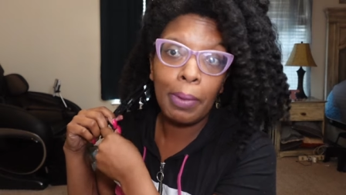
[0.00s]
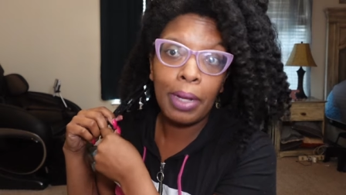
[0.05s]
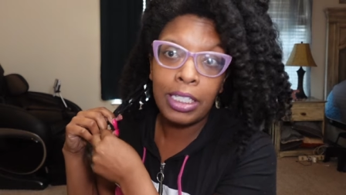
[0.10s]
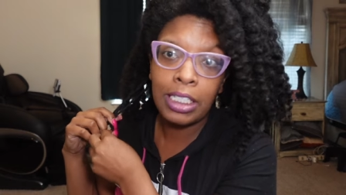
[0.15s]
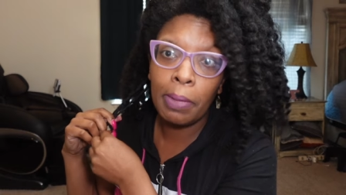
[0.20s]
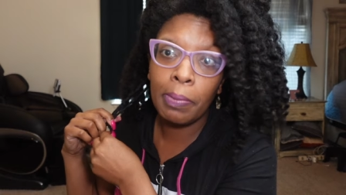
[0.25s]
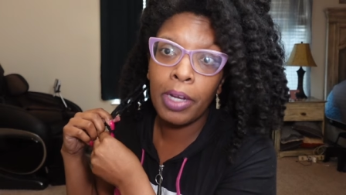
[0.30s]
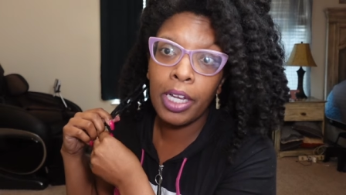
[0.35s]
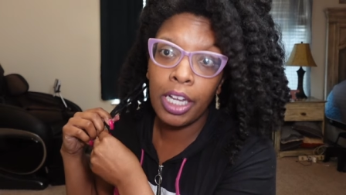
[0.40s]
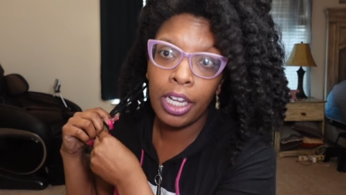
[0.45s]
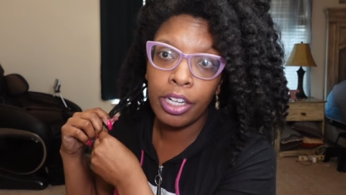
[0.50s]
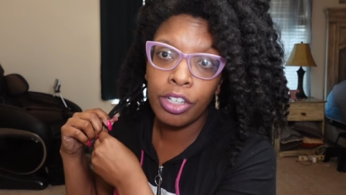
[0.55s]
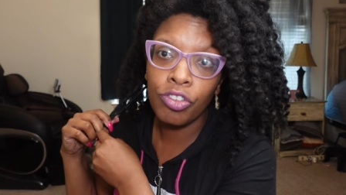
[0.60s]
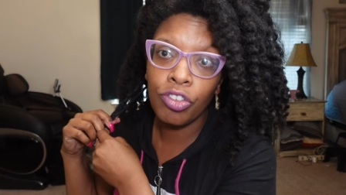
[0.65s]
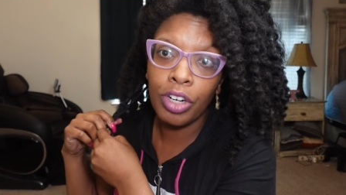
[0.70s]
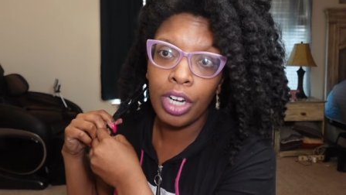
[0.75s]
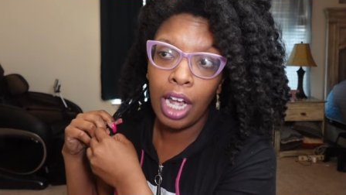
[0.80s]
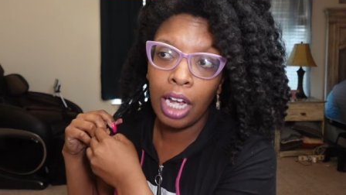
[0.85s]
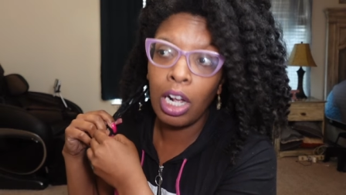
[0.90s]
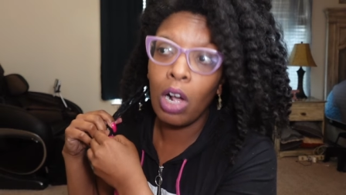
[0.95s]
because I'm
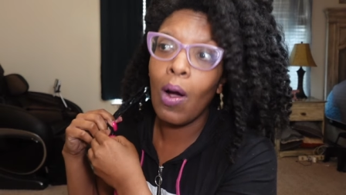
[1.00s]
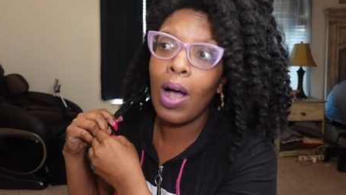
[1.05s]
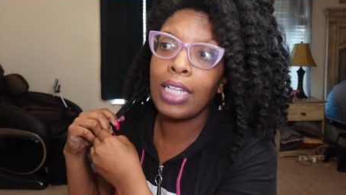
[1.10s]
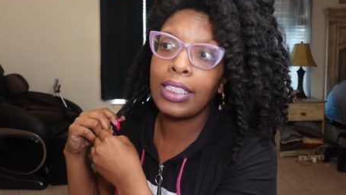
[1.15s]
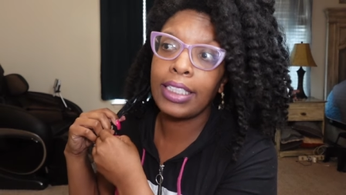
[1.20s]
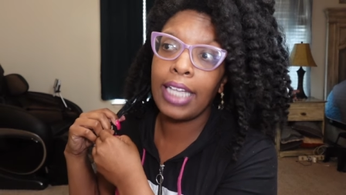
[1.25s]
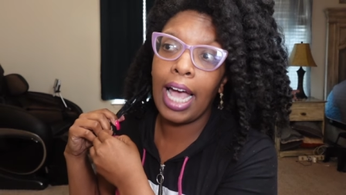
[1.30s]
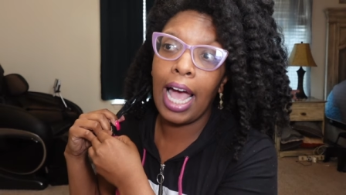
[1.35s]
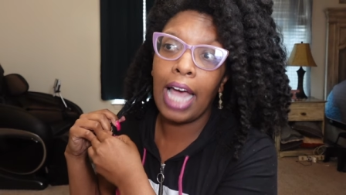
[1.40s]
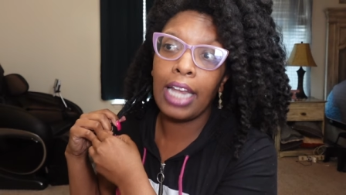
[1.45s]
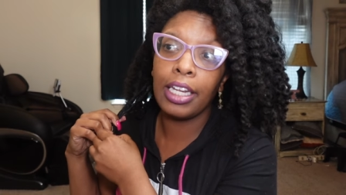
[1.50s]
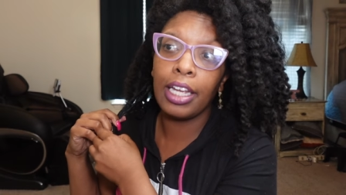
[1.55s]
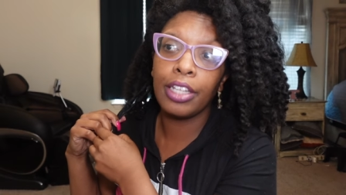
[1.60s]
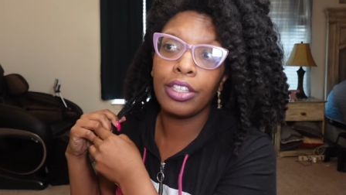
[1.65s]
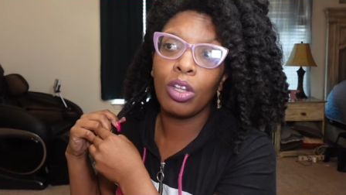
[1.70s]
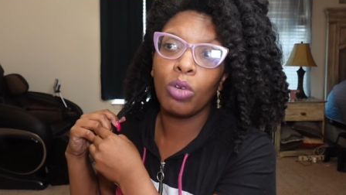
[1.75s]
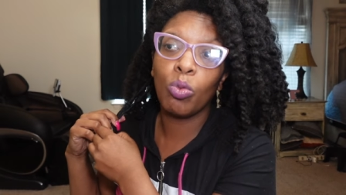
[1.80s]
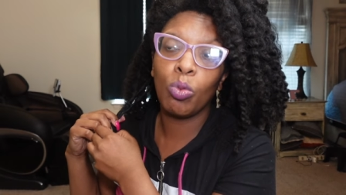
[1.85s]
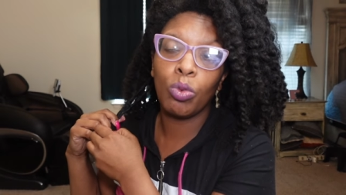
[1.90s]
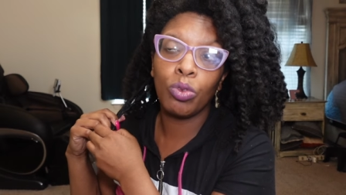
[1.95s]
country. I go outside, I look
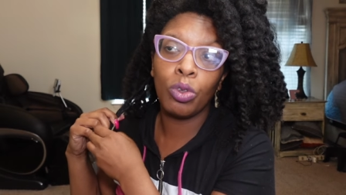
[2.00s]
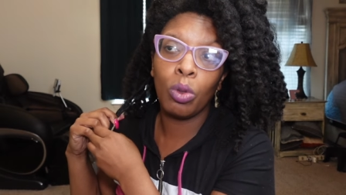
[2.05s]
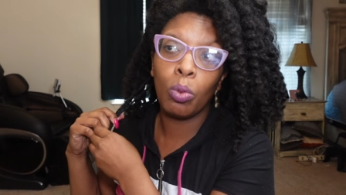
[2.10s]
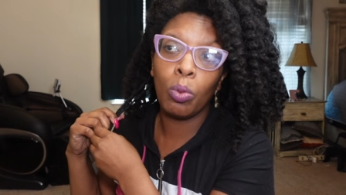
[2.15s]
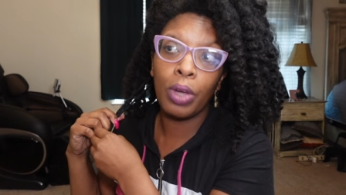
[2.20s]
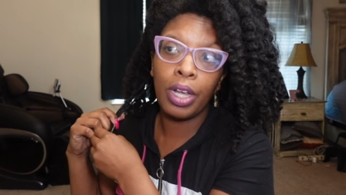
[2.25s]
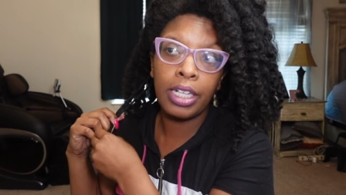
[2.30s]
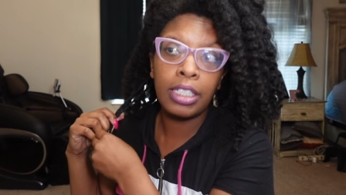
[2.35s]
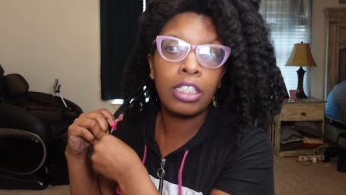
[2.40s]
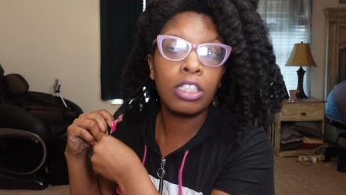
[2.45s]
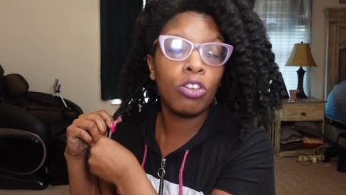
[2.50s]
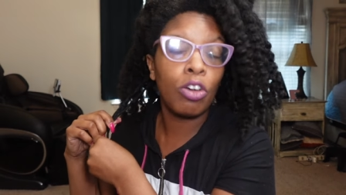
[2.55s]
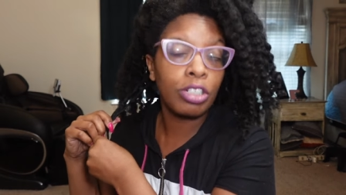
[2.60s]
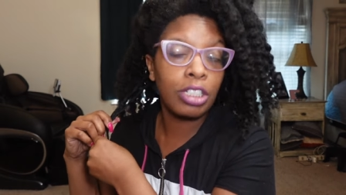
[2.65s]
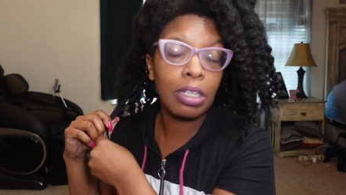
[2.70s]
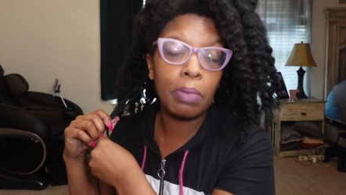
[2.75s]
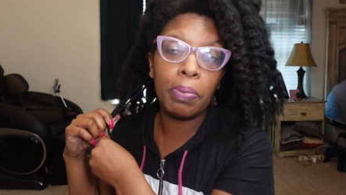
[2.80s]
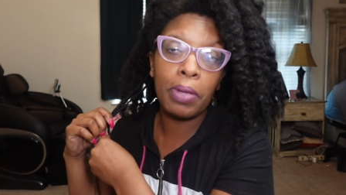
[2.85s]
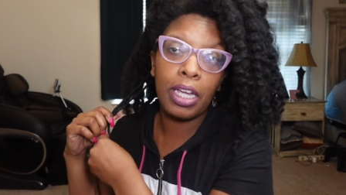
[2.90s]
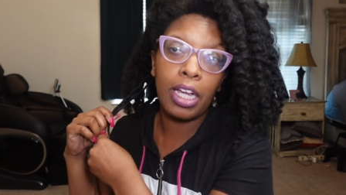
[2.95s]
at the, the it starts
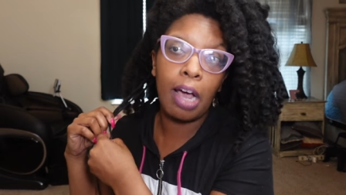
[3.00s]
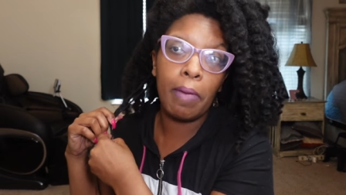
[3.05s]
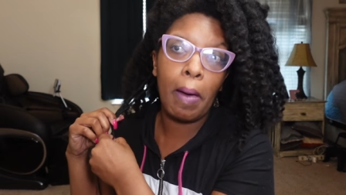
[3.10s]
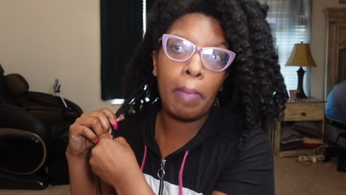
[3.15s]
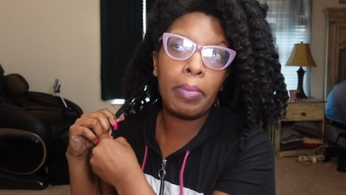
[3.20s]
to pick up.